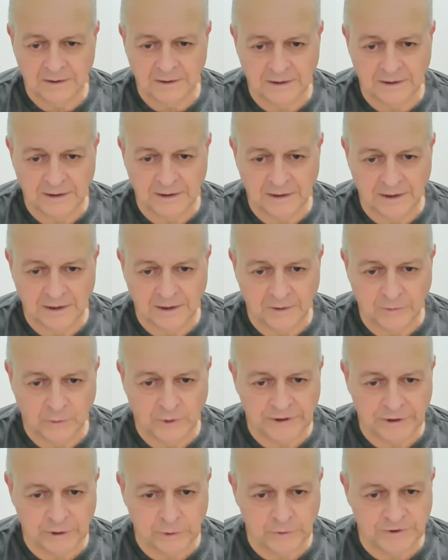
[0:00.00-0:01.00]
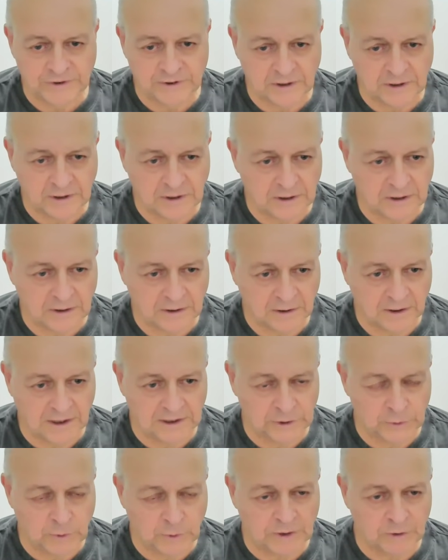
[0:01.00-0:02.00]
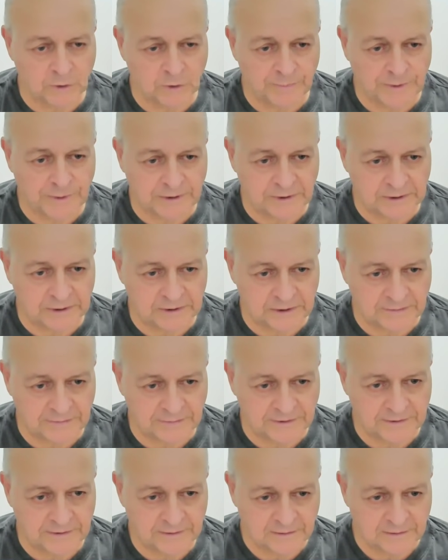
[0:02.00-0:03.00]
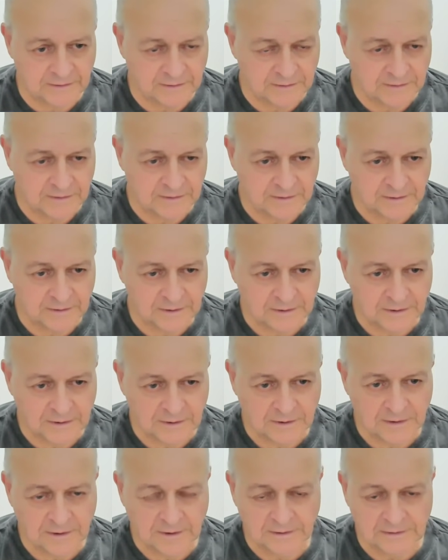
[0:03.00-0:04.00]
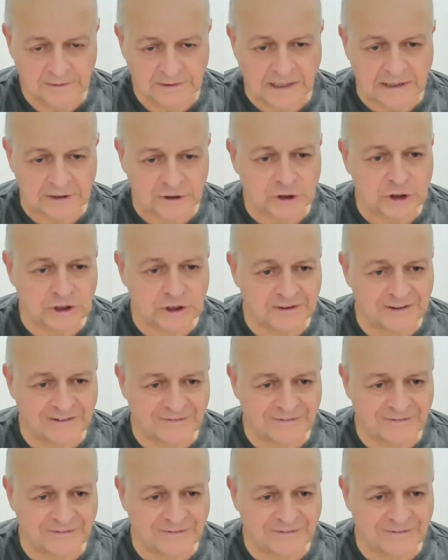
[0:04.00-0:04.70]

uh, when you see Radwan operatives touching